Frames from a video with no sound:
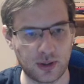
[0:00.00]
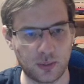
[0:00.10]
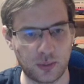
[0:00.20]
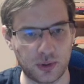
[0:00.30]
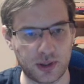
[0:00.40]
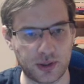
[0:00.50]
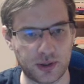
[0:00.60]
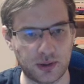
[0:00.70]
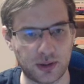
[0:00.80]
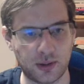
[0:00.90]

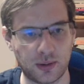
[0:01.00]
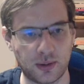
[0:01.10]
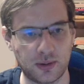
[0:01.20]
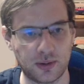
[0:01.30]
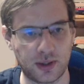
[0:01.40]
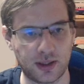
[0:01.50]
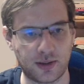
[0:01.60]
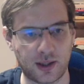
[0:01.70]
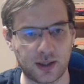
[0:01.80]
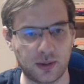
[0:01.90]
potentially go, they
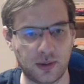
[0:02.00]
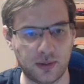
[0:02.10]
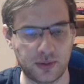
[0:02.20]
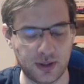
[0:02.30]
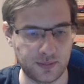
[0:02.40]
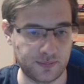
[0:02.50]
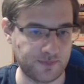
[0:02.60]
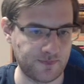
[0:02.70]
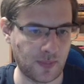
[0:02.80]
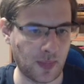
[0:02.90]
tried all of it.
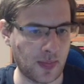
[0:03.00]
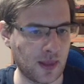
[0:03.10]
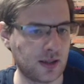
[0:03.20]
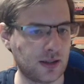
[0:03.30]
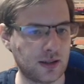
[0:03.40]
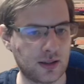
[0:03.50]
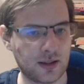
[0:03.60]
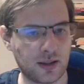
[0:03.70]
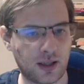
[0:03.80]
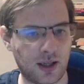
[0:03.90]

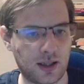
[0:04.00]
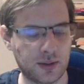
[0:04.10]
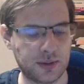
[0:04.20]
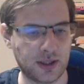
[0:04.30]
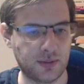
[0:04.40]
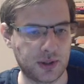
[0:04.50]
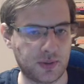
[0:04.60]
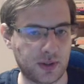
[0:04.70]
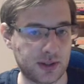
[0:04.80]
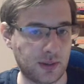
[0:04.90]
Hard to say which
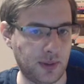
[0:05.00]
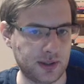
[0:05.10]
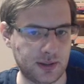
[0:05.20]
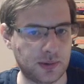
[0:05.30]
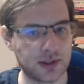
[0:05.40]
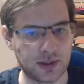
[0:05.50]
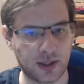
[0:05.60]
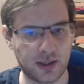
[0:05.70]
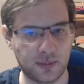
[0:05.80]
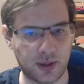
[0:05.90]
one is the best. Once
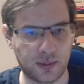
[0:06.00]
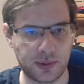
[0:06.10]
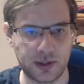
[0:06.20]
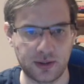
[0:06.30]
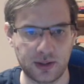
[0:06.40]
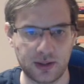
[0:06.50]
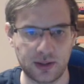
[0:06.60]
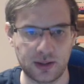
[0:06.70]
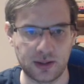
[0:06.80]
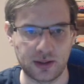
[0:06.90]
again, in my opinion,
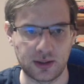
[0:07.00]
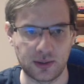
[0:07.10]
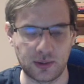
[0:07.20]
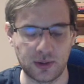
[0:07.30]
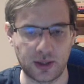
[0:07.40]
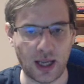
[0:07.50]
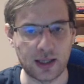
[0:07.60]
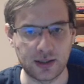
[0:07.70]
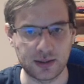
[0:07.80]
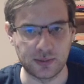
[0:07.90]
in all the
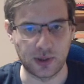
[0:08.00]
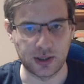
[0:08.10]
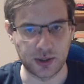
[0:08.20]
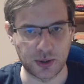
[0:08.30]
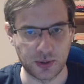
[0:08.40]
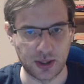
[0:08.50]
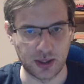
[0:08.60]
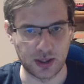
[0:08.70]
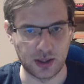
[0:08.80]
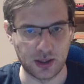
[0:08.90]
cases, white
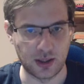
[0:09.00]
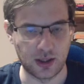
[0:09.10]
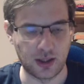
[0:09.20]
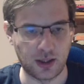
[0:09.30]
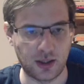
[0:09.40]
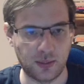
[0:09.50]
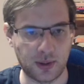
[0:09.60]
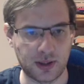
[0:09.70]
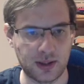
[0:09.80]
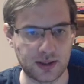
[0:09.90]
should keep
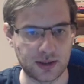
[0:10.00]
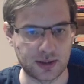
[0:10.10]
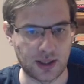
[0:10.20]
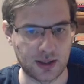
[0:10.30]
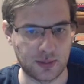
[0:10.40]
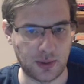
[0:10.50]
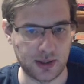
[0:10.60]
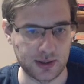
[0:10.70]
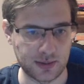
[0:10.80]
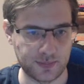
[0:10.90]
at least a slight plus.